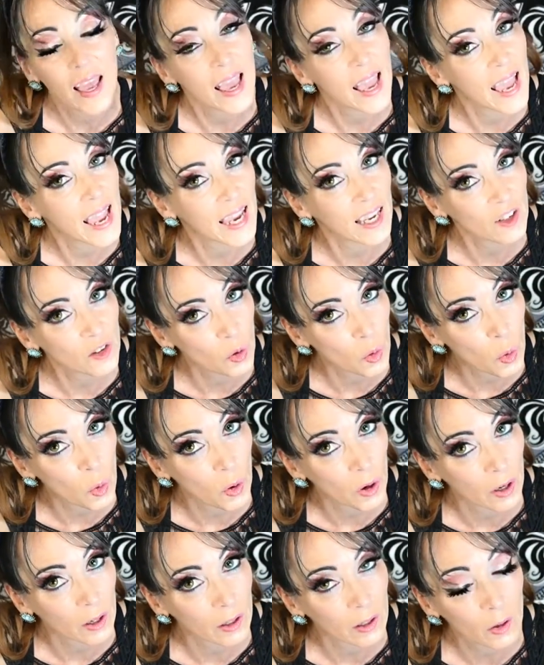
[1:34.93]
and
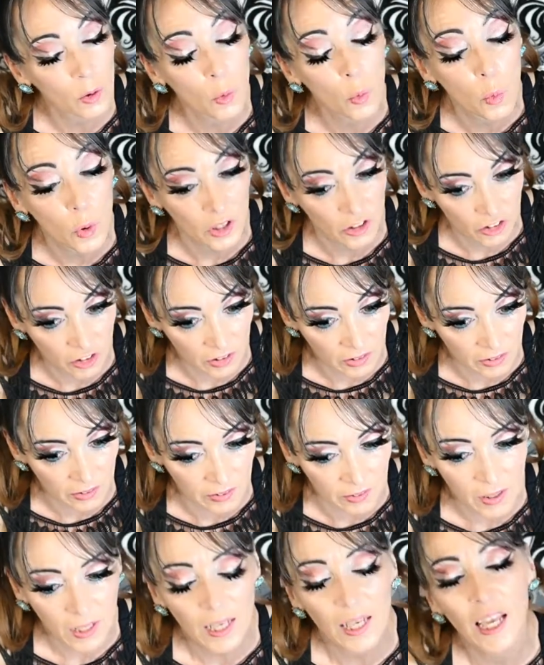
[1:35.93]
or
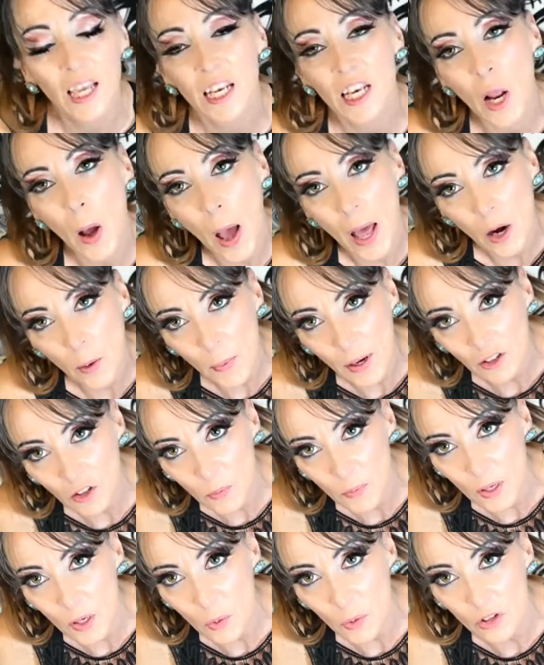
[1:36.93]
wishes. Now, I don't make too
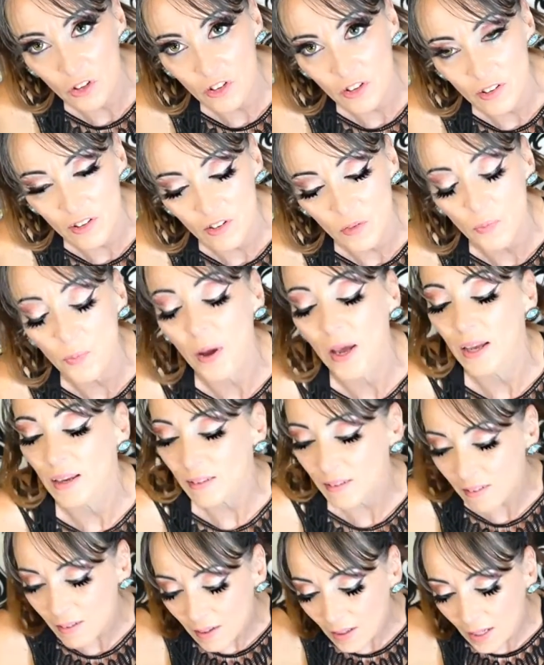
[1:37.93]
many wishes,
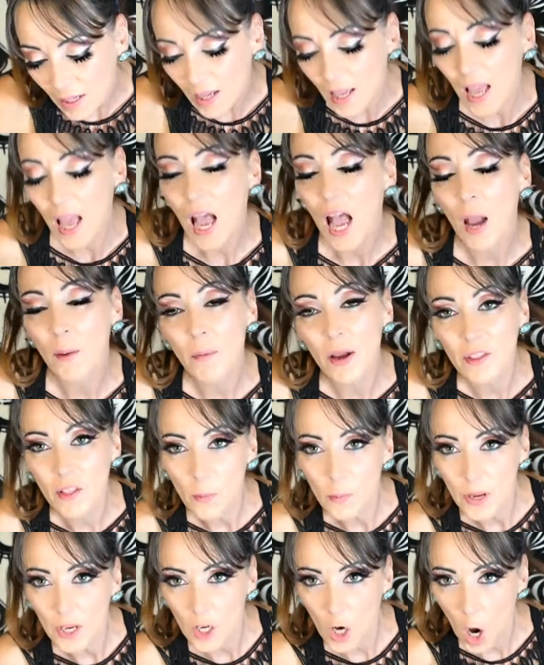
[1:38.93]
but I make that
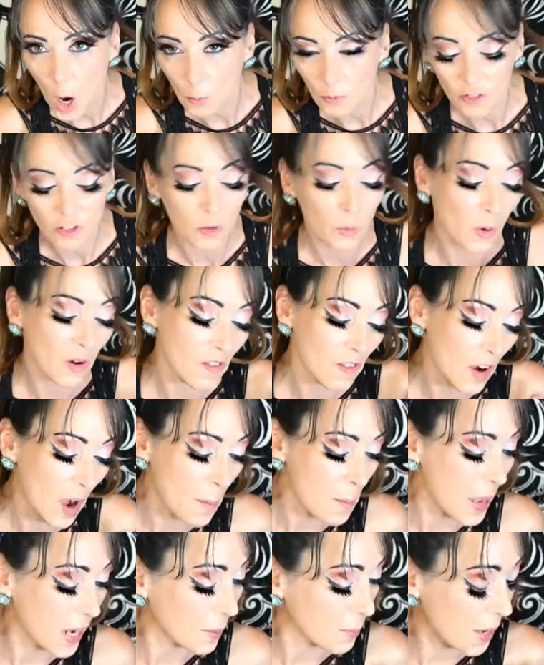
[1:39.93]
be an option whenever I
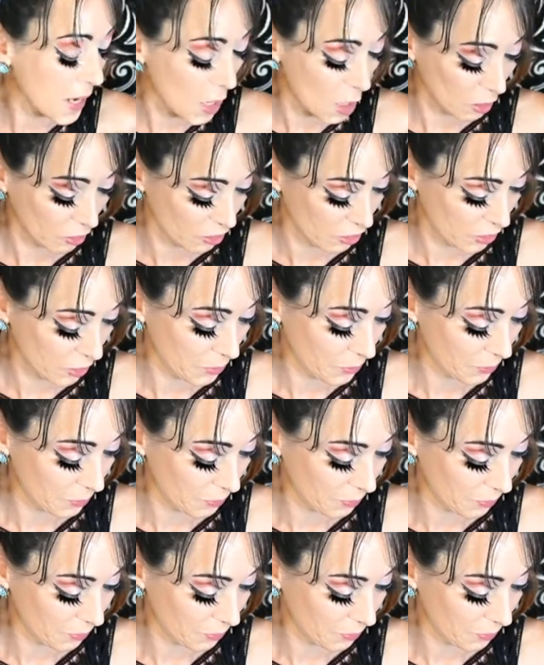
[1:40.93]
make my altar.